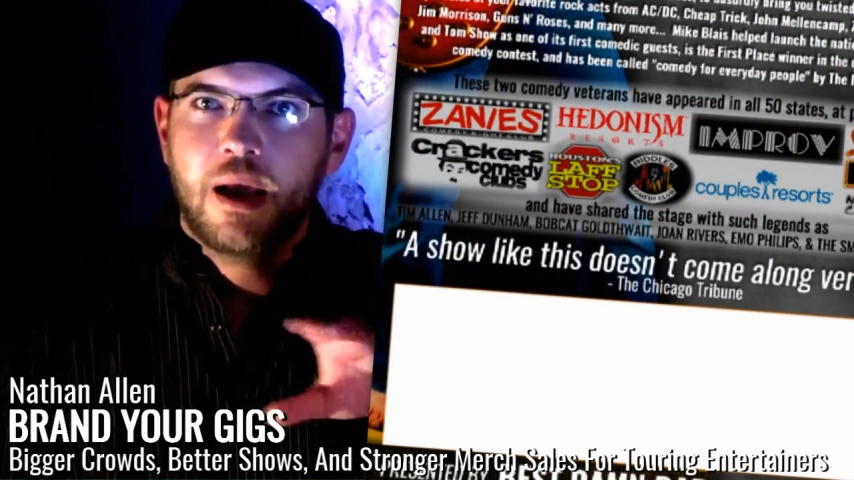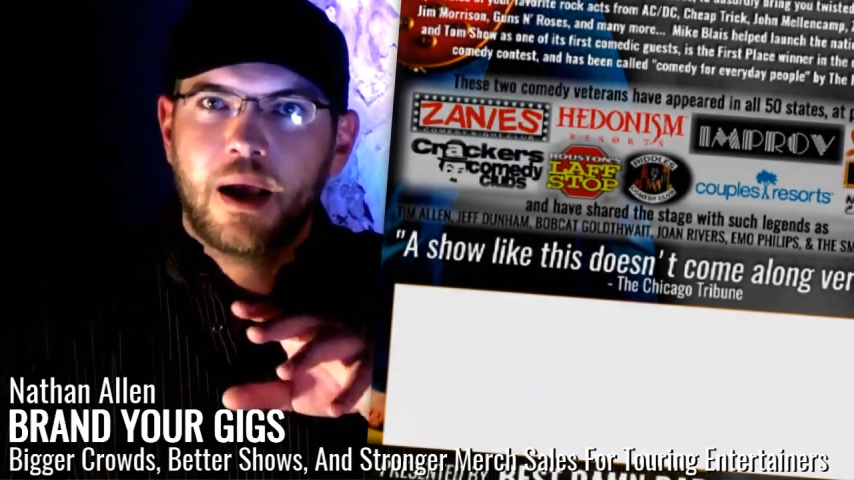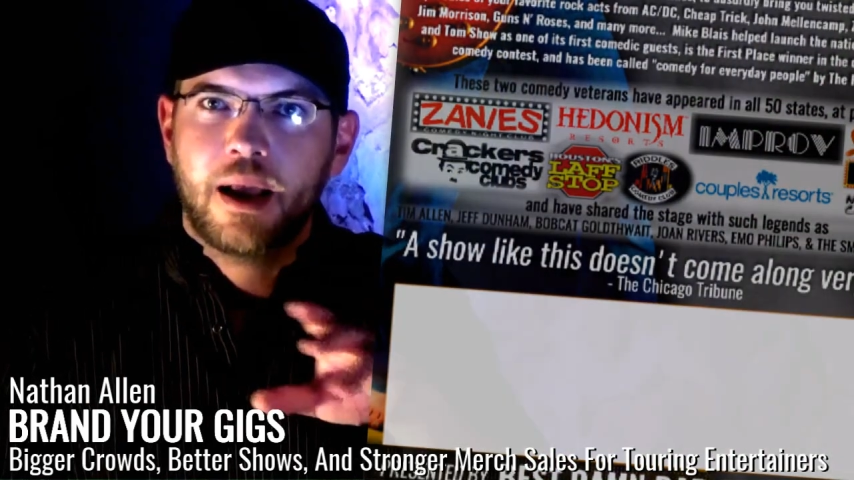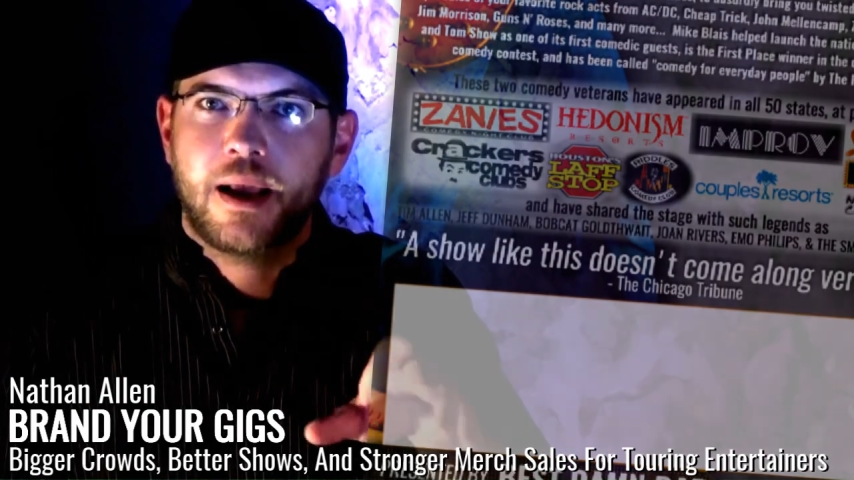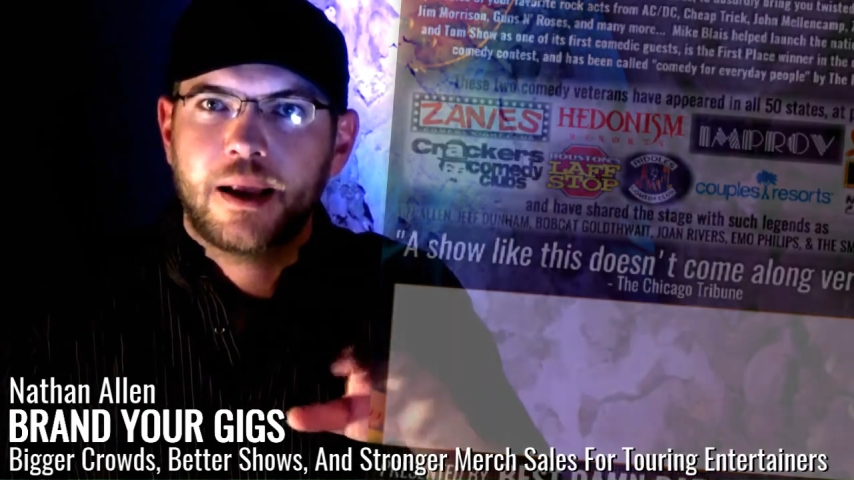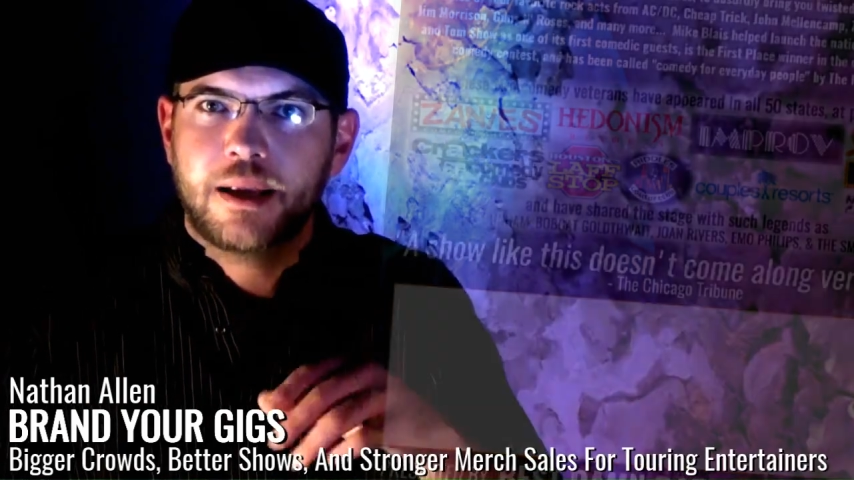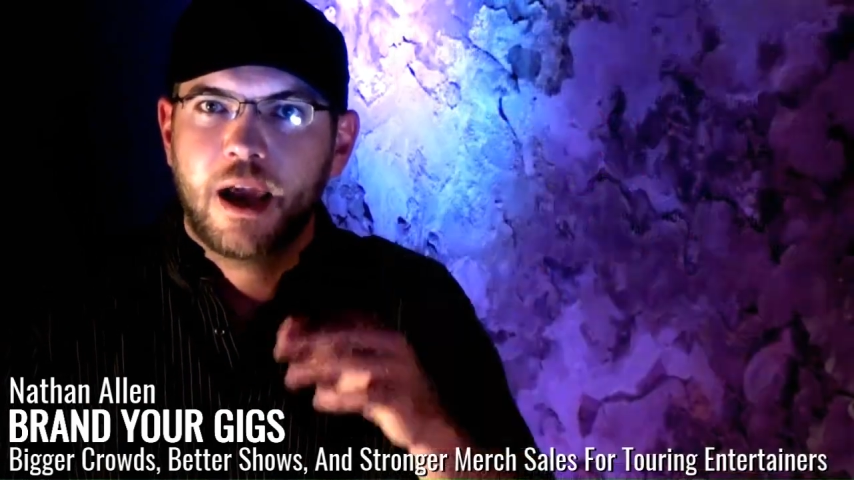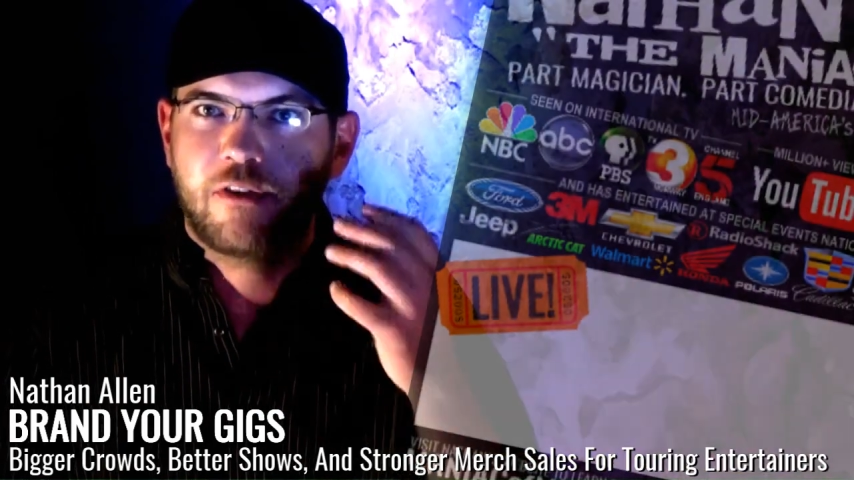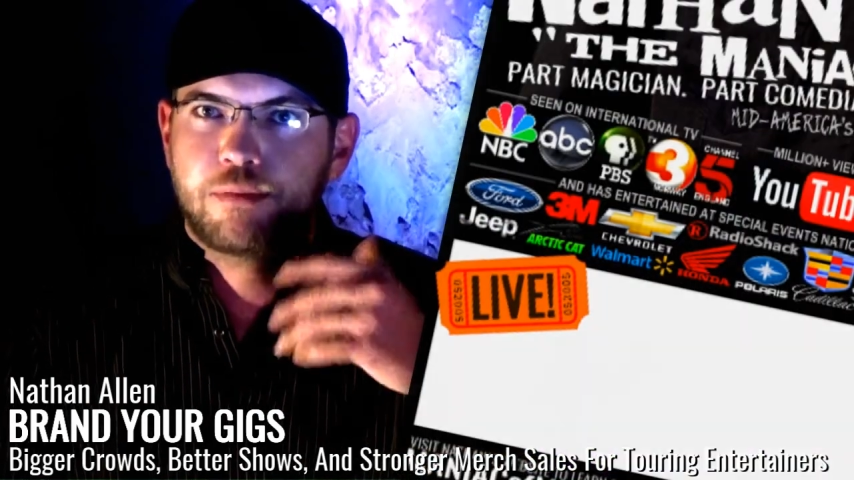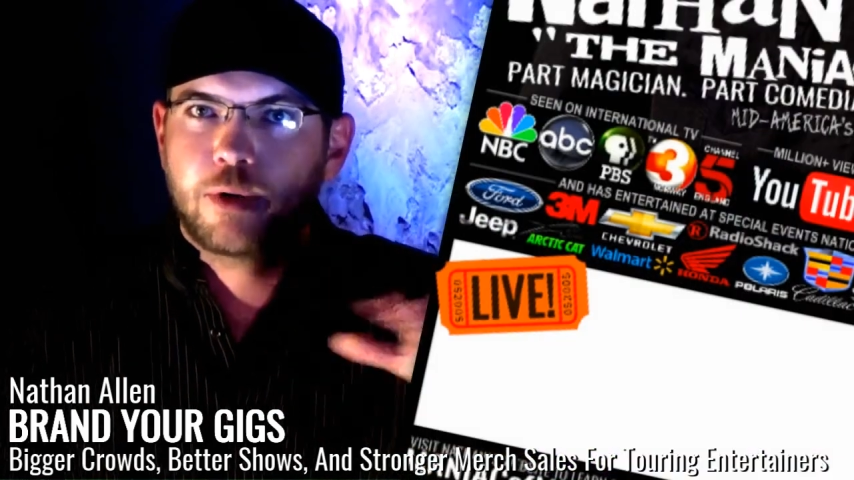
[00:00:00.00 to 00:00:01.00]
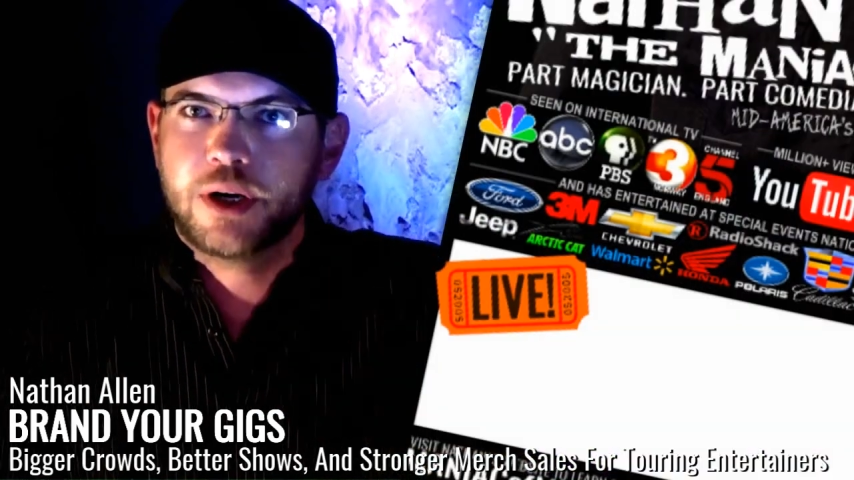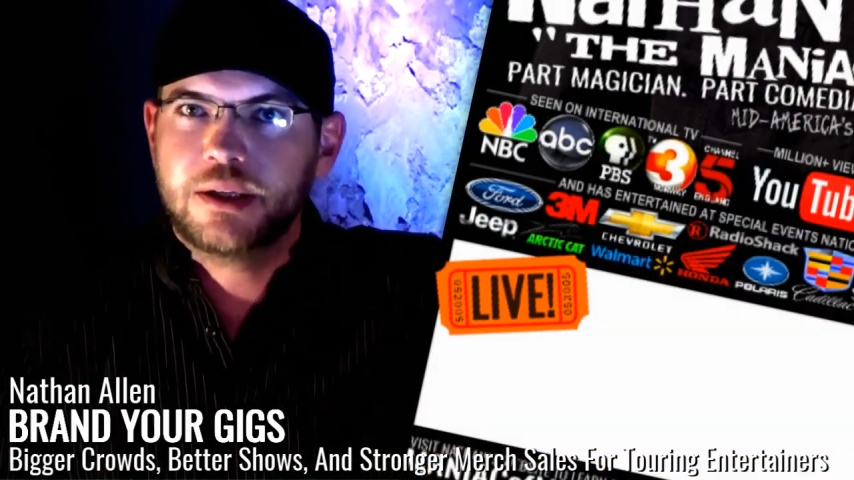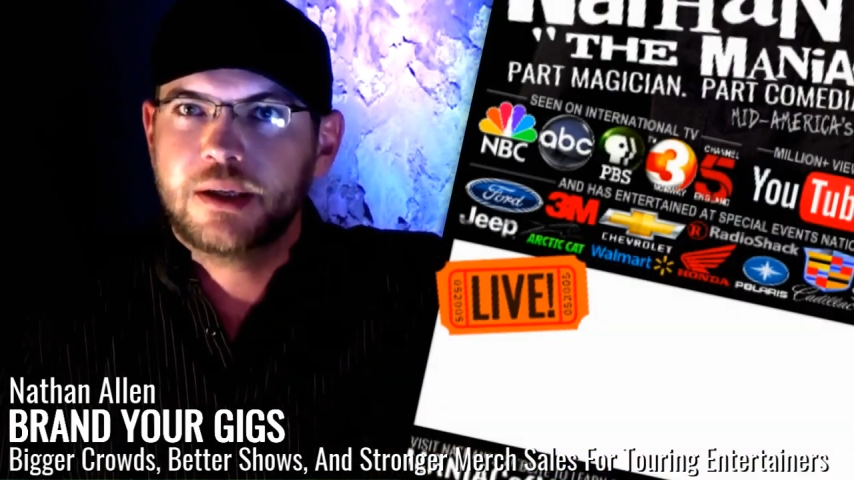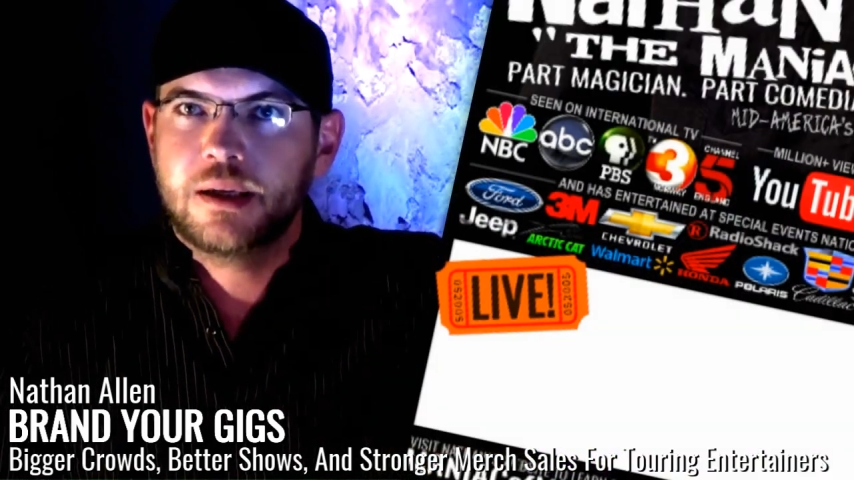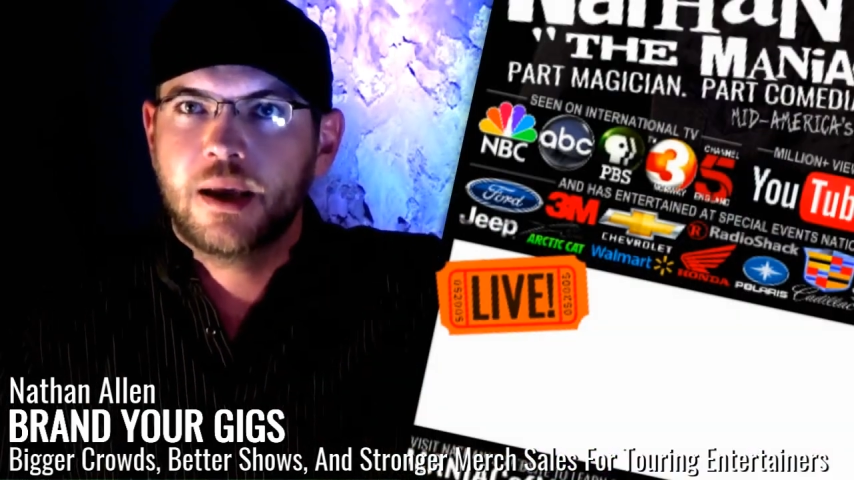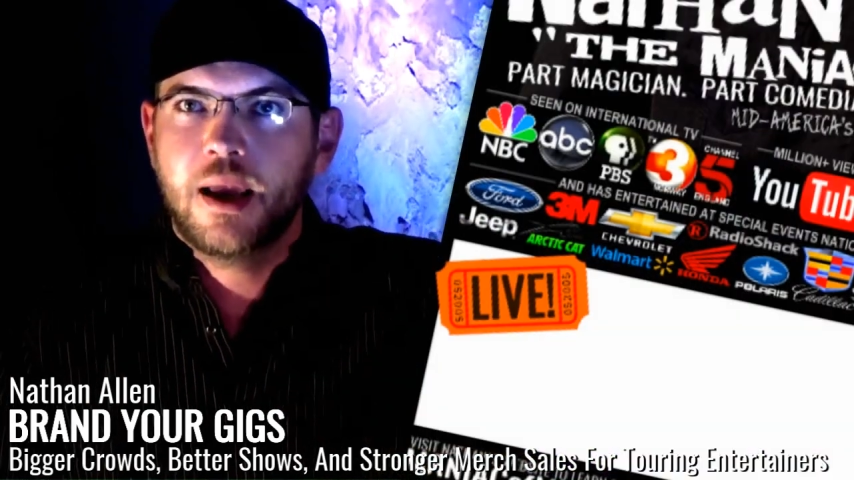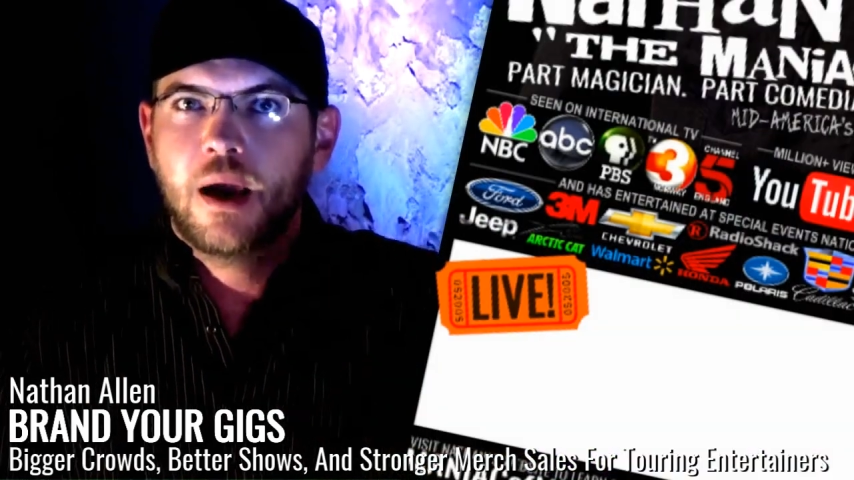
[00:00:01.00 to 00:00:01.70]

and have printed,